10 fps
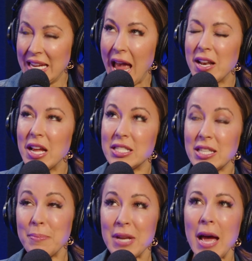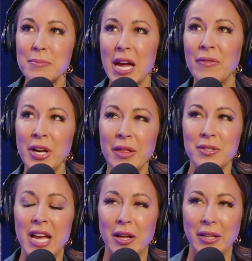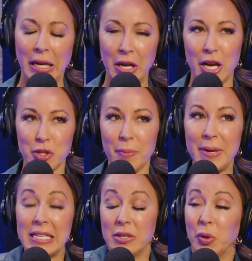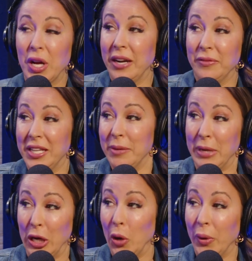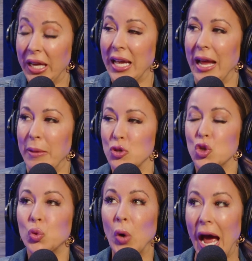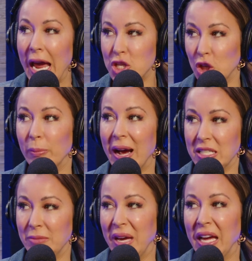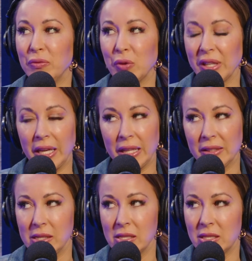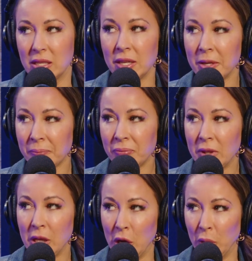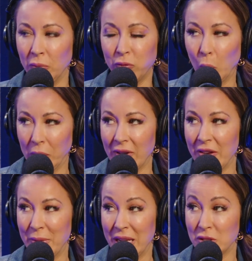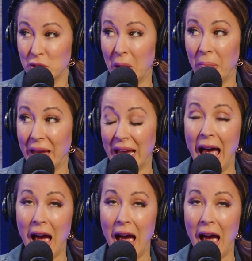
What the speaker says: And sometimes every other day I'll like not do it because it will kind of get me going. And I try to go back to bed for like at least 45 minutes or something